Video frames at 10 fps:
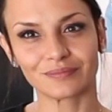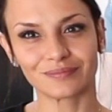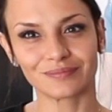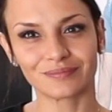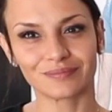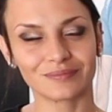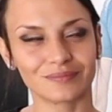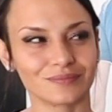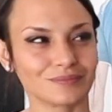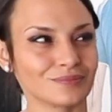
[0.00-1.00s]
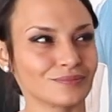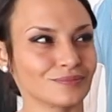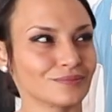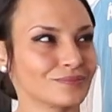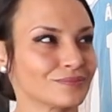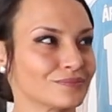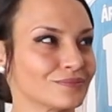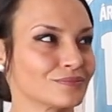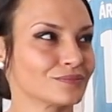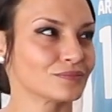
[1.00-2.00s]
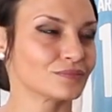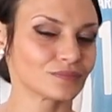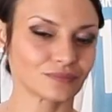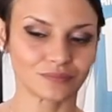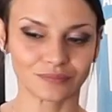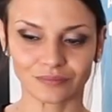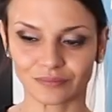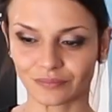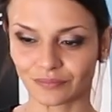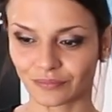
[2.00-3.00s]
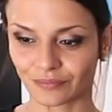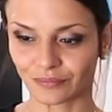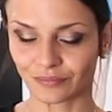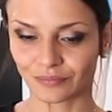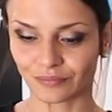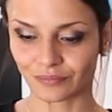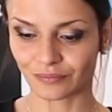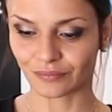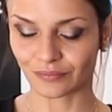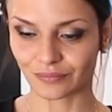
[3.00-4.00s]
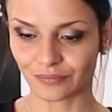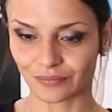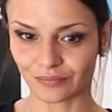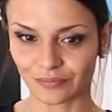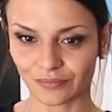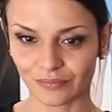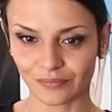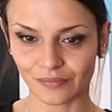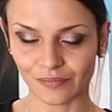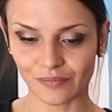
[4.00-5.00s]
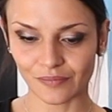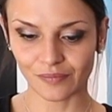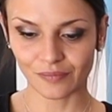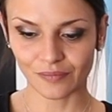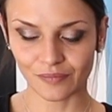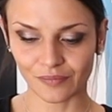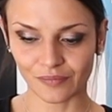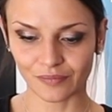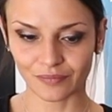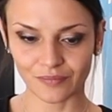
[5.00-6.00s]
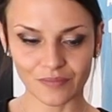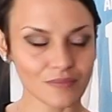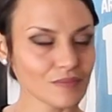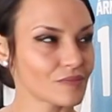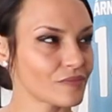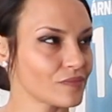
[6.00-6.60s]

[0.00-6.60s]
This person isn't speaking.